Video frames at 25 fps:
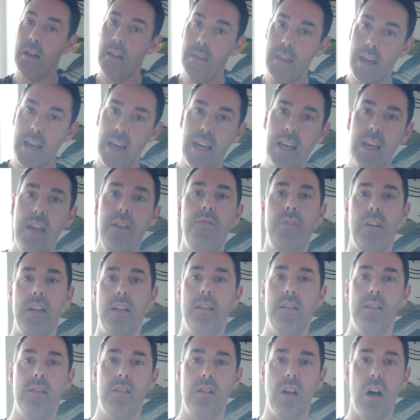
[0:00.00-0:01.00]
the
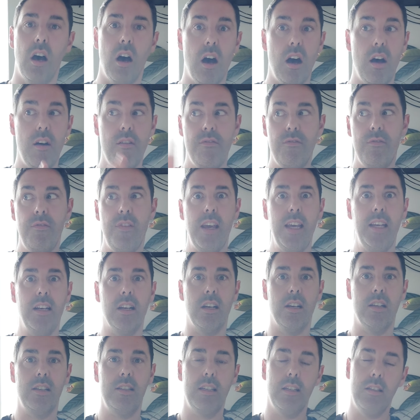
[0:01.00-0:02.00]
evening star,
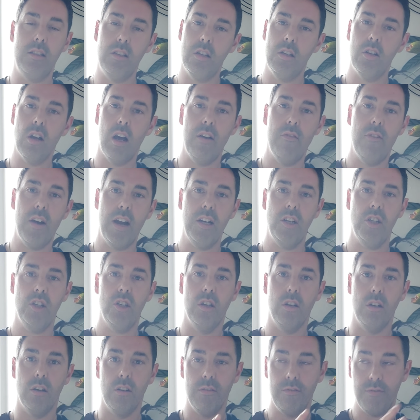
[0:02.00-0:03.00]
Venus. It's the
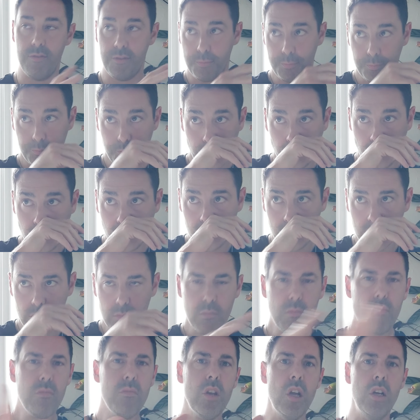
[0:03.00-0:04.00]
direction of
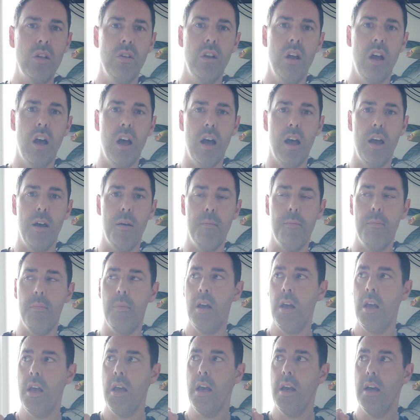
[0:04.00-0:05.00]

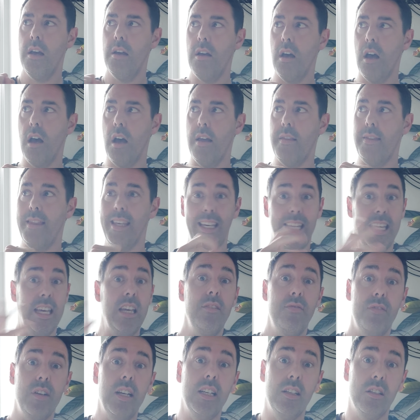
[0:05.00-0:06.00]
the
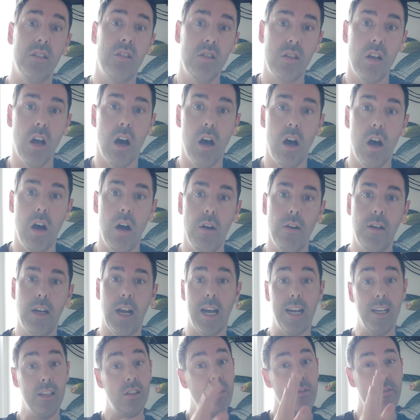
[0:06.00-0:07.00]
evening star.
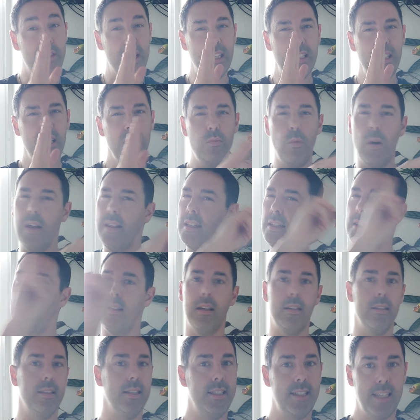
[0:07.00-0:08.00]
Okay, so this is where the
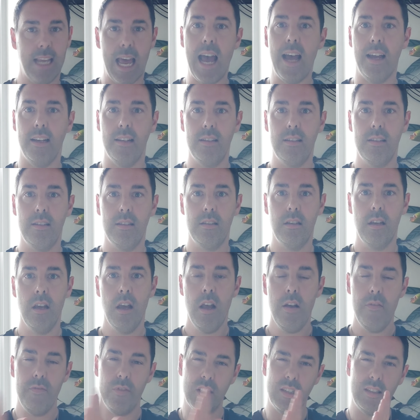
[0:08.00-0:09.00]
sun sets.
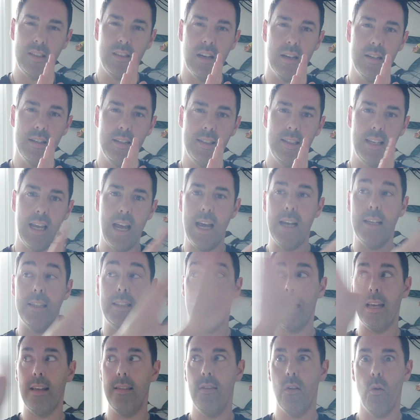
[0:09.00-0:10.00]
The sun
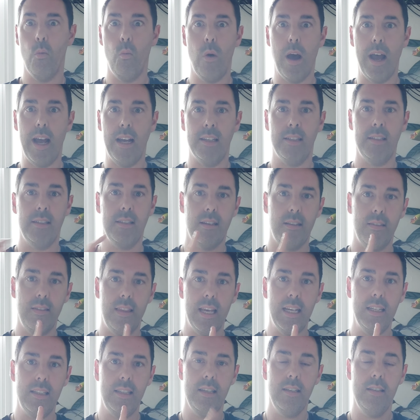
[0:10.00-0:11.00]
sets in the west.
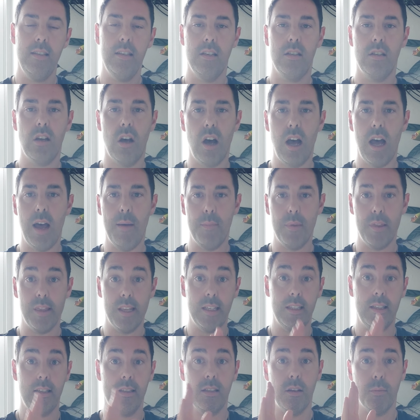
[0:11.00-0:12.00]
This is the time and
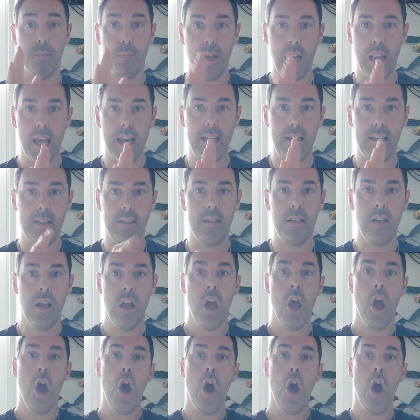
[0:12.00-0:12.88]
this is the place